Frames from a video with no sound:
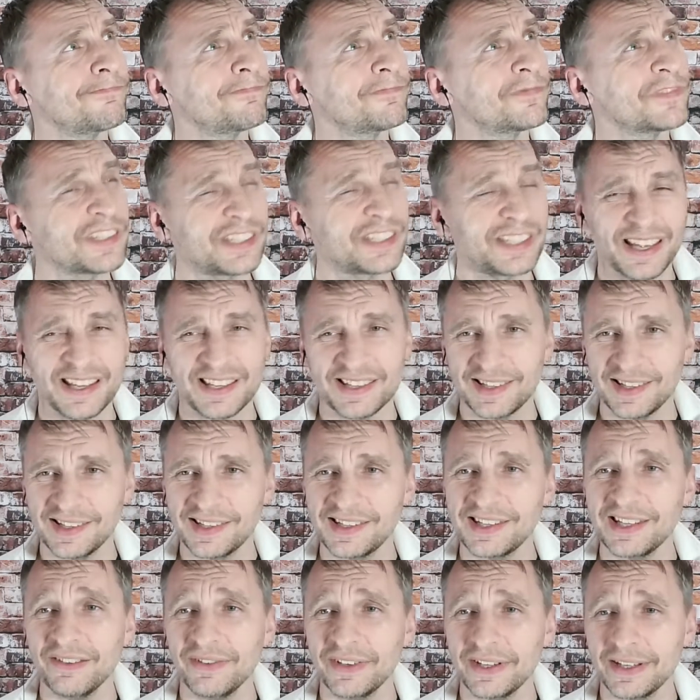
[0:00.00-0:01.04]

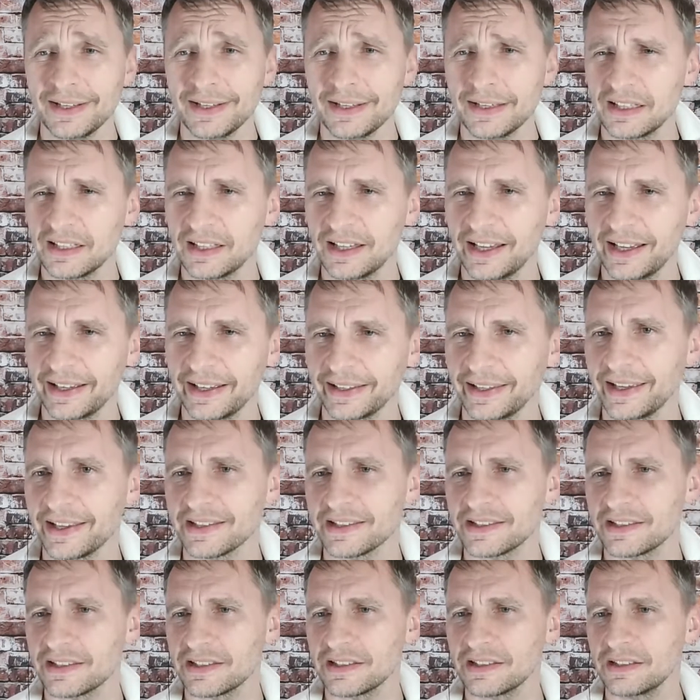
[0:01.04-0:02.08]
sensitivity, I
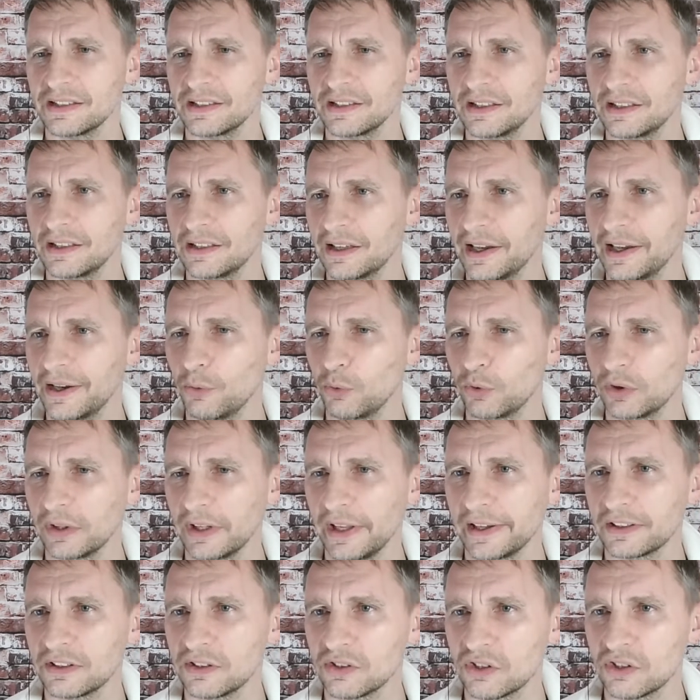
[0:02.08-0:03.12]
guess I would
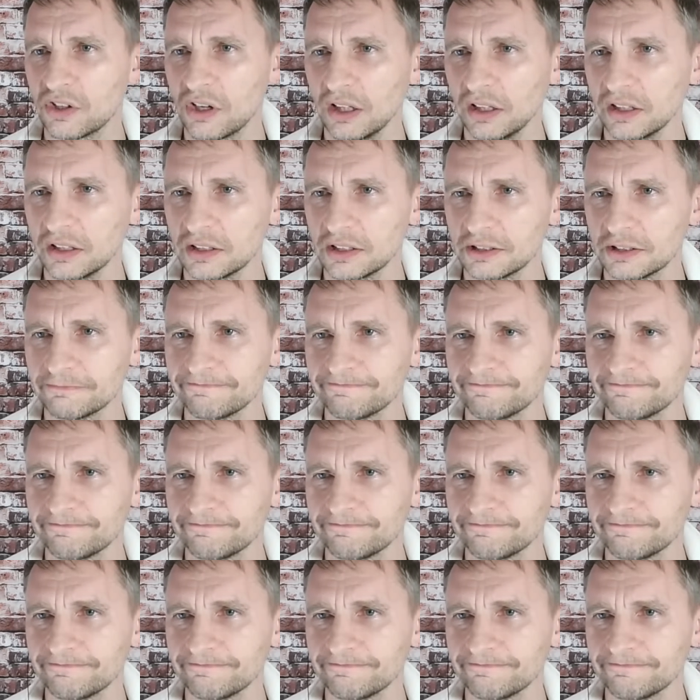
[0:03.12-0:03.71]
like to call it.